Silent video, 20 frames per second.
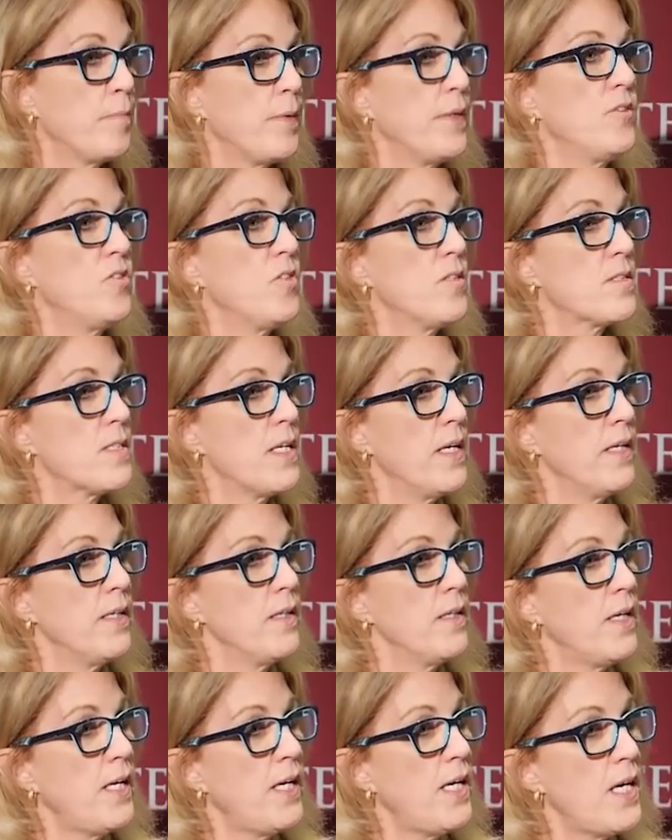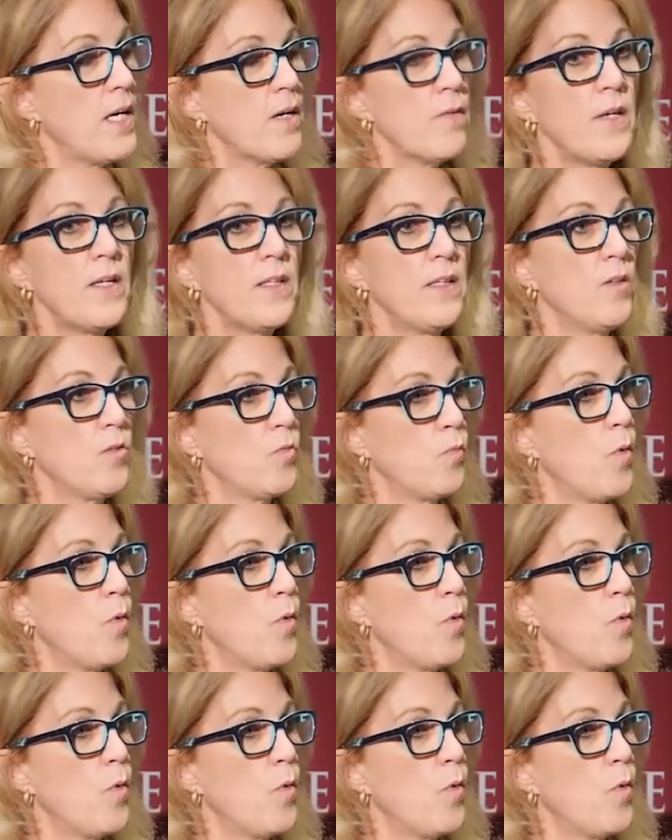but just hearing these